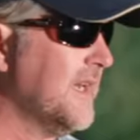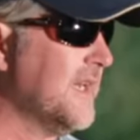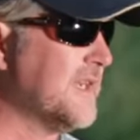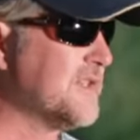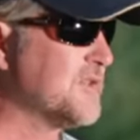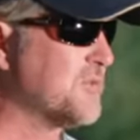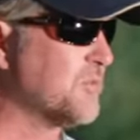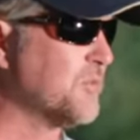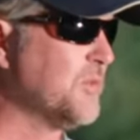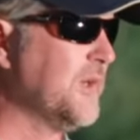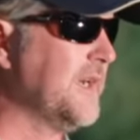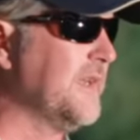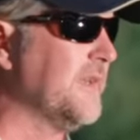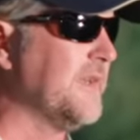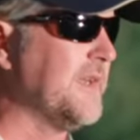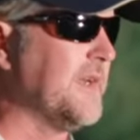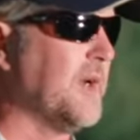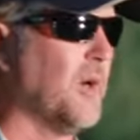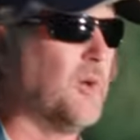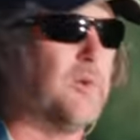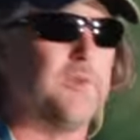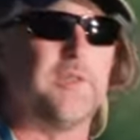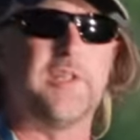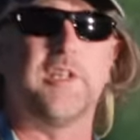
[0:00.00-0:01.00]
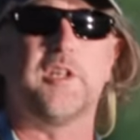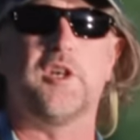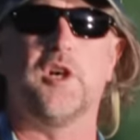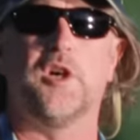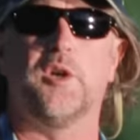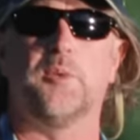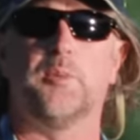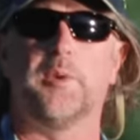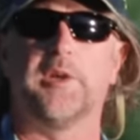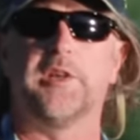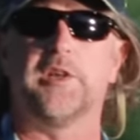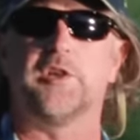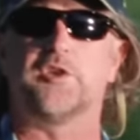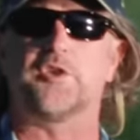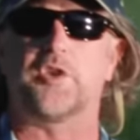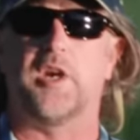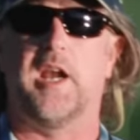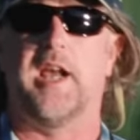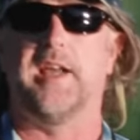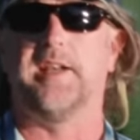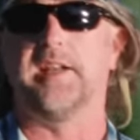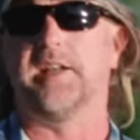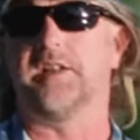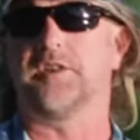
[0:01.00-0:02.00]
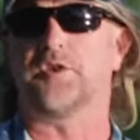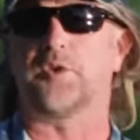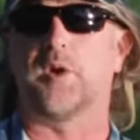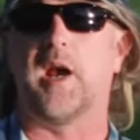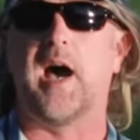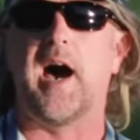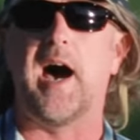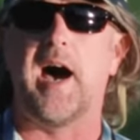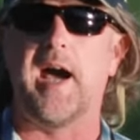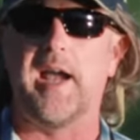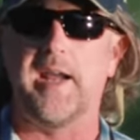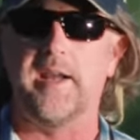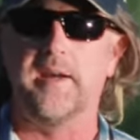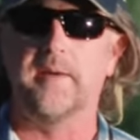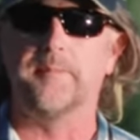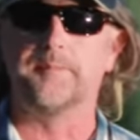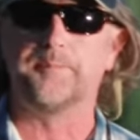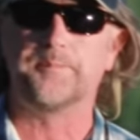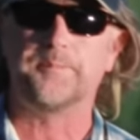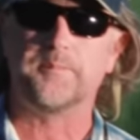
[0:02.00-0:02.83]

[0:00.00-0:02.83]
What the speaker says: is really only good when you're trying to dry